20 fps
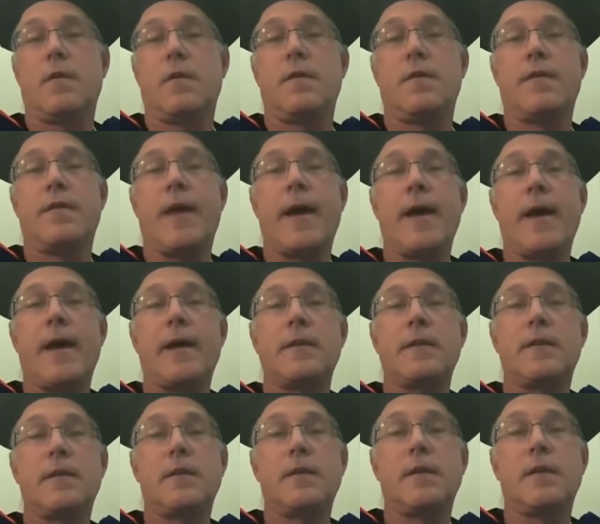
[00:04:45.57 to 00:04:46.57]

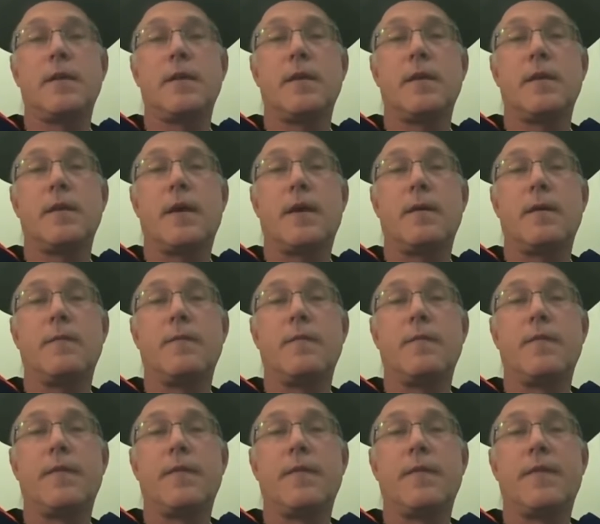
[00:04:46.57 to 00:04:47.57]
that uh,
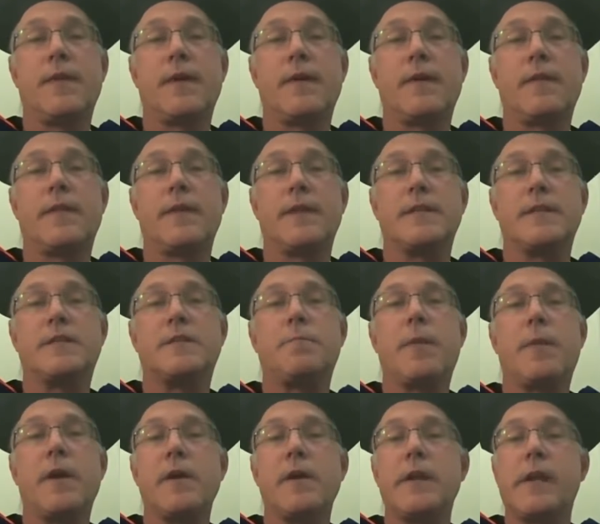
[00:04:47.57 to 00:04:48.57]
the, the
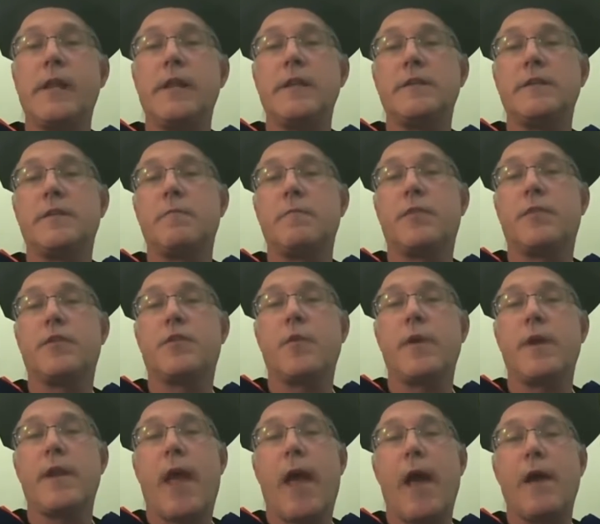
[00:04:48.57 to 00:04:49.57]
disparities
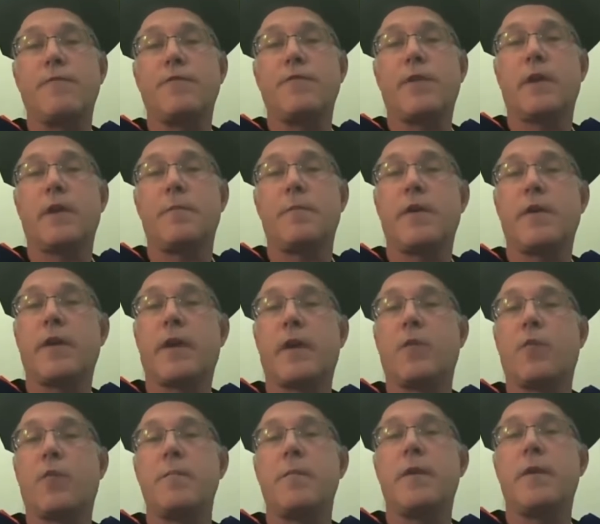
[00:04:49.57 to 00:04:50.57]
between African
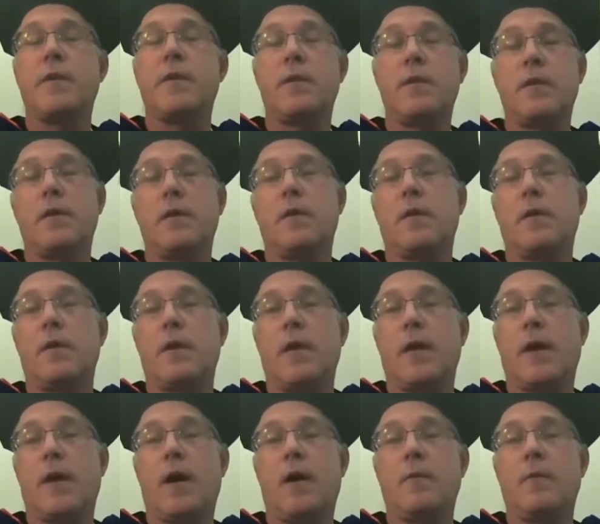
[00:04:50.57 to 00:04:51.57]
American women
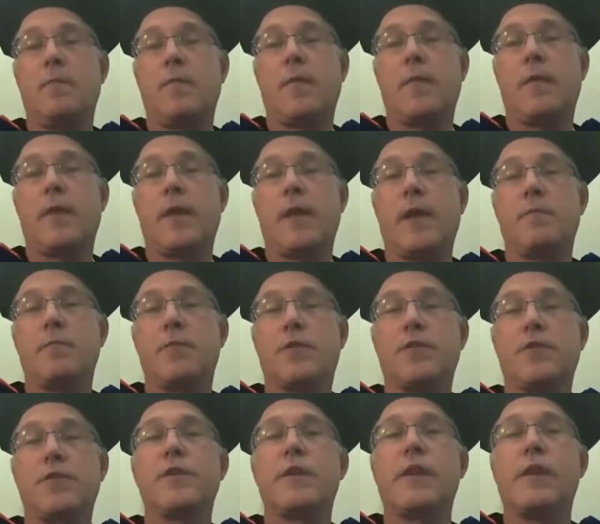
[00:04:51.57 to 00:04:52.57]
um, in
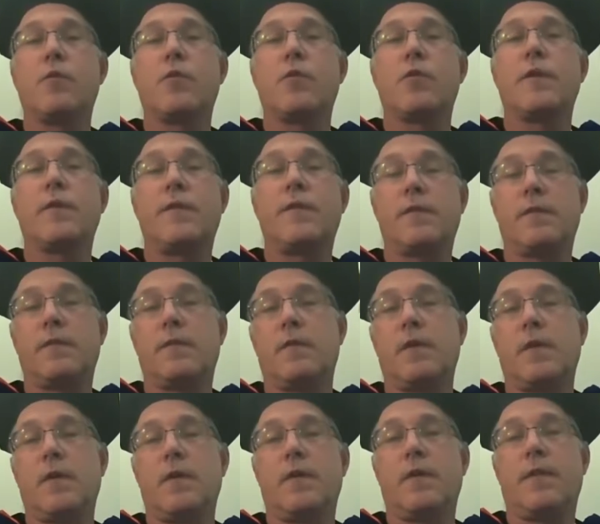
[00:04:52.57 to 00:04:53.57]
maternity wards,
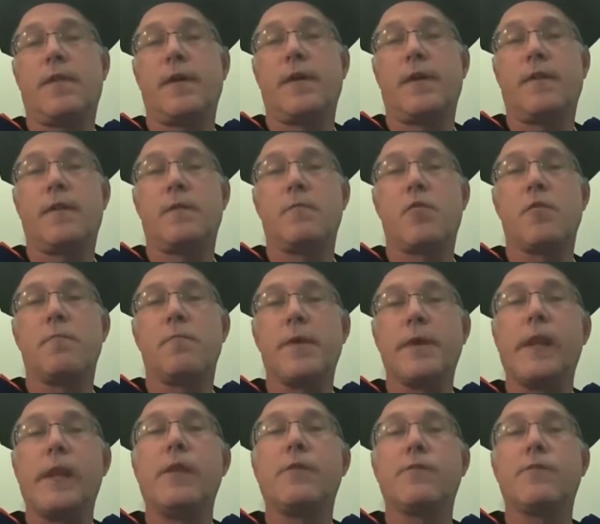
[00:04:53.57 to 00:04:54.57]
the, the
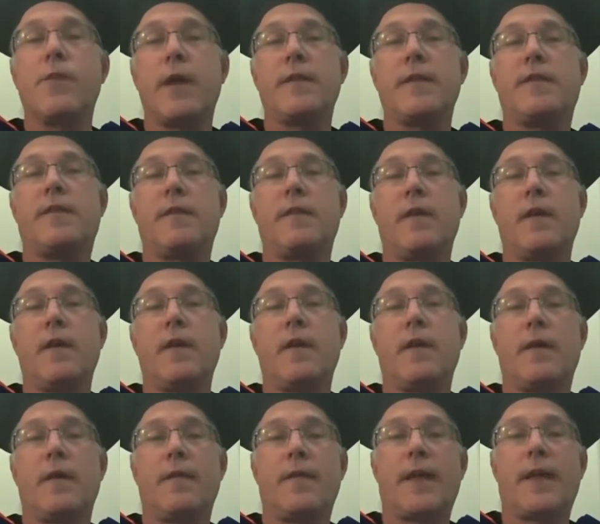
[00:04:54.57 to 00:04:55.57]
morbidity rates
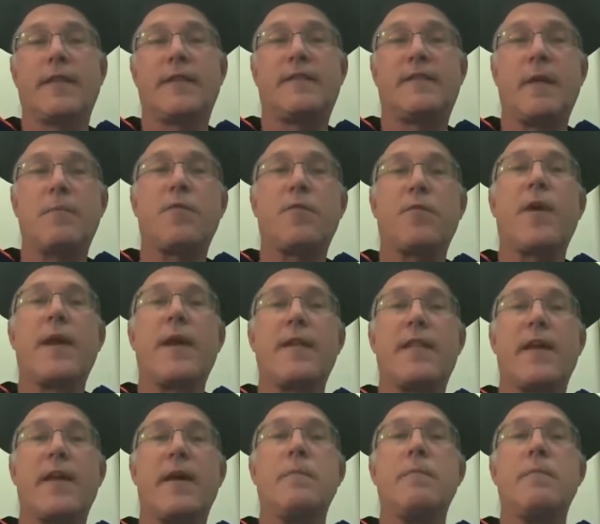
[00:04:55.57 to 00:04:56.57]
that separate
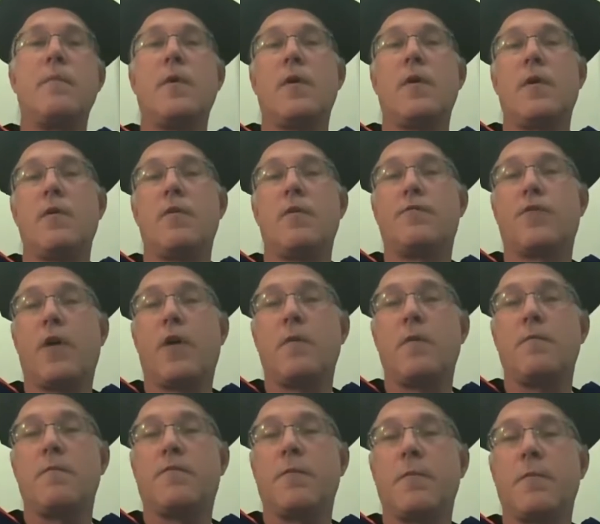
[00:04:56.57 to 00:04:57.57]
them
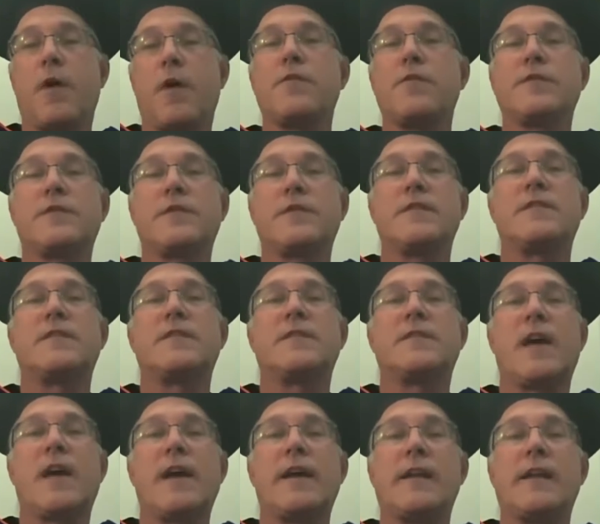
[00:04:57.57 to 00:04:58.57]
from, from others in
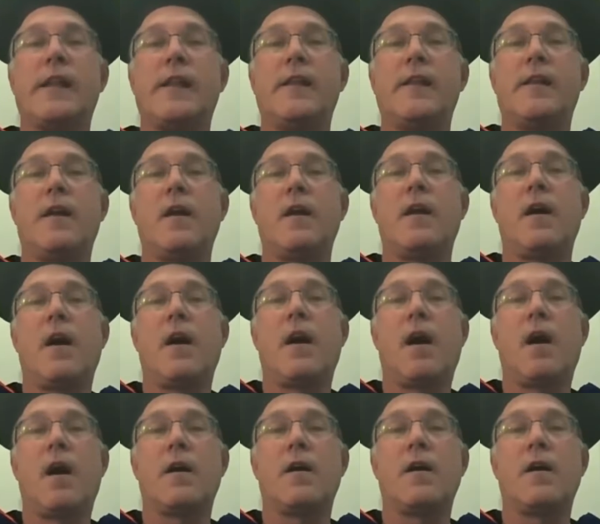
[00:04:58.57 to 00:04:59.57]
society
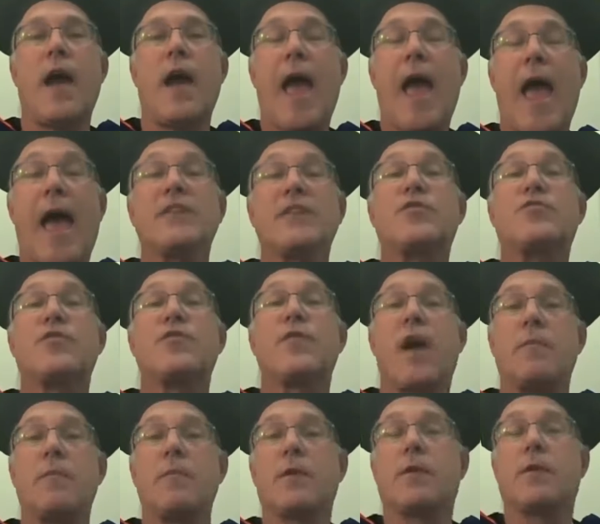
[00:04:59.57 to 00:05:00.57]
are
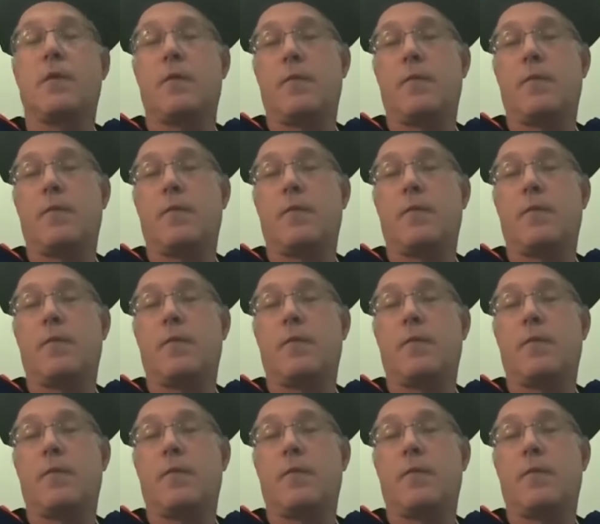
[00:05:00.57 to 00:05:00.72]
astronomical.